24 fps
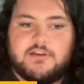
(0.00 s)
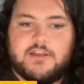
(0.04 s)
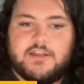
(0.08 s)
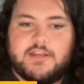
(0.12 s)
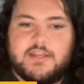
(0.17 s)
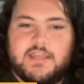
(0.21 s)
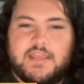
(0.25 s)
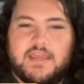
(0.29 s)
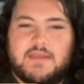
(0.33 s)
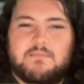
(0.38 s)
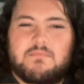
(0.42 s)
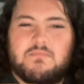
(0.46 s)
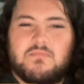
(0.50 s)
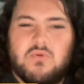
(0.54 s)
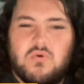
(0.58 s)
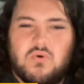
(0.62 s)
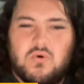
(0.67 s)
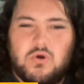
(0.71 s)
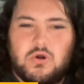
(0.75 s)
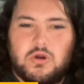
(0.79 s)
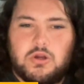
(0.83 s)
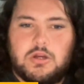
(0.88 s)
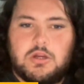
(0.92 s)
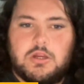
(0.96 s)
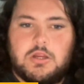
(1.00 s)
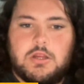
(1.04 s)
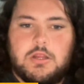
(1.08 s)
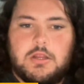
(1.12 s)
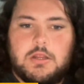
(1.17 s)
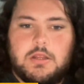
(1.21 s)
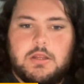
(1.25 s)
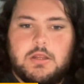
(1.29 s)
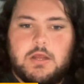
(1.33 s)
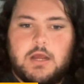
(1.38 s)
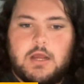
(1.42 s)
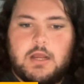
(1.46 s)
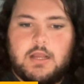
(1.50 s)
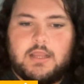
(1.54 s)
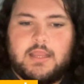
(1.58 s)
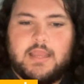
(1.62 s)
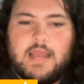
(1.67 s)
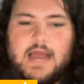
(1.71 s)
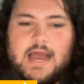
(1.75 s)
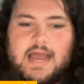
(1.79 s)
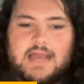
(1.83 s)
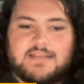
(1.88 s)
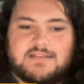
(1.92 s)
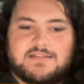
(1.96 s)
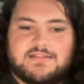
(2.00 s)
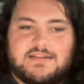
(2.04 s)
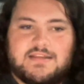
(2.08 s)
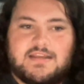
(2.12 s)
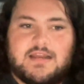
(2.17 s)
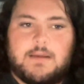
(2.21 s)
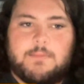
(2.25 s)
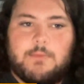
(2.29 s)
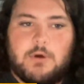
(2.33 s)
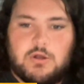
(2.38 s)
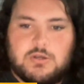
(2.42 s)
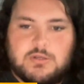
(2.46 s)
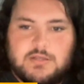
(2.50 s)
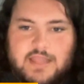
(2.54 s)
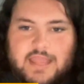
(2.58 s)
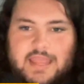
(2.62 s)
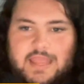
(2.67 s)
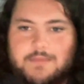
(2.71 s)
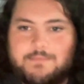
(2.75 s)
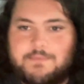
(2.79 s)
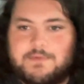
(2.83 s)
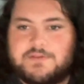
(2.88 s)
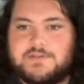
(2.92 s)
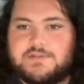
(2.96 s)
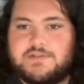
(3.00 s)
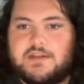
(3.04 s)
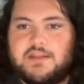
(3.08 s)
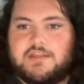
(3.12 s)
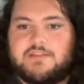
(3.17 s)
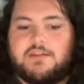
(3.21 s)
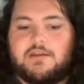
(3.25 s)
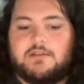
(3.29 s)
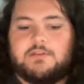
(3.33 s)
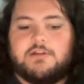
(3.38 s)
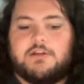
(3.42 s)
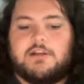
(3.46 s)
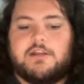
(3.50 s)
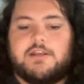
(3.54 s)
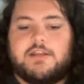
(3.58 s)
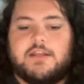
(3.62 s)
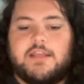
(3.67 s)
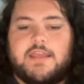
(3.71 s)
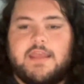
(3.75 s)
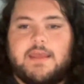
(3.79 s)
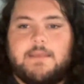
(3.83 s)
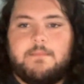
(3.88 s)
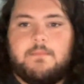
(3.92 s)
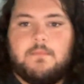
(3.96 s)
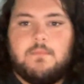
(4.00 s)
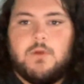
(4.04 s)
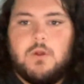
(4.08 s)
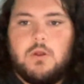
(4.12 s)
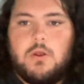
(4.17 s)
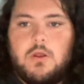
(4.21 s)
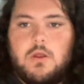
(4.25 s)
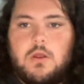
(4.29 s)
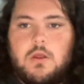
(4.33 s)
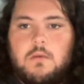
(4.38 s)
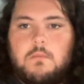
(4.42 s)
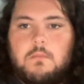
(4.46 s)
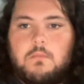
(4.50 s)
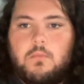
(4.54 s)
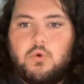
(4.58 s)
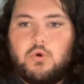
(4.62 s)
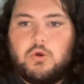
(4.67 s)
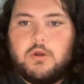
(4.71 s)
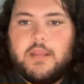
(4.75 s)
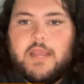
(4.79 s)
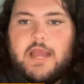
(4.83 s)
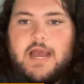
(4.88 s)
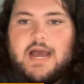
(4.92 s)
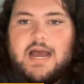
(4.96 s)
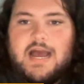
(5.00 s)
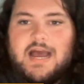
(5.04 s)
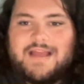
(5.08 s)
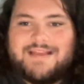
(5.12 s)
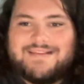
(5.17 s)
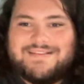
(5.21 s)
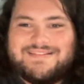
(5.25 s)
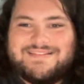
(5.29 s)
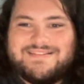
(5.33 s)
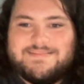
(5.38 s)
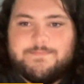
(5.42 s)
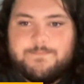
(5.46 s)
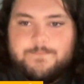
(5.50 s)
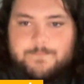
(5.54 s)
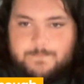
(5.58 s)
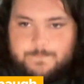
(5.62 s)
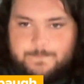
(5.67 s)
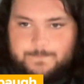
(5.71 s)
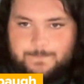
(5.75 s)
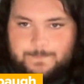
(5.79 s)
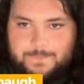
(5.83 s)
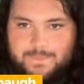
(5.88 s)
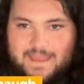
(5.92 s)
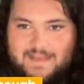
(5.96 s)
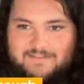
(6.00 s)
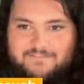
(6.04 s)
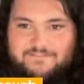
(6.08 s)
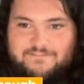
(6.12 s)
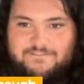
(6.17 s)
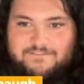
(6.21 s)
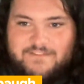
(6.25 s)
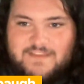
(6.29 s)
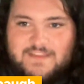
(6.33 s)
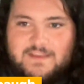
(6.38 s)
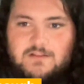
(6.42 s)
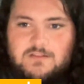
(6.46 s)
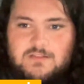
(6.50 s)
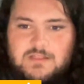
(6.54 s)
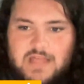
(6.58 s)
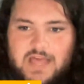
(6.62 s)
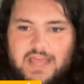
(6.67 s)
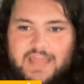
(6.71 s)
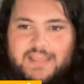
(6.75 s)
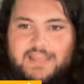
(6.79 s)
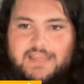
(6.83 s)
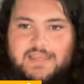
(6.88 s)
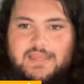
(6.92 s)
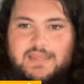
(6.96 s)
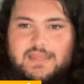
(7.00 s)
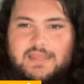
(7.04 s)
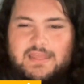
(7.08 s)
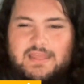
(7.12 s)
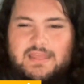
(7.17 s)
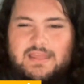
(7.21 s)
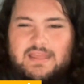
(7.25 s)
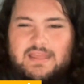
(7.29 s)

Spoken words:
they're going to get more guys to come on campus, and I think they're going to get more guys that feel like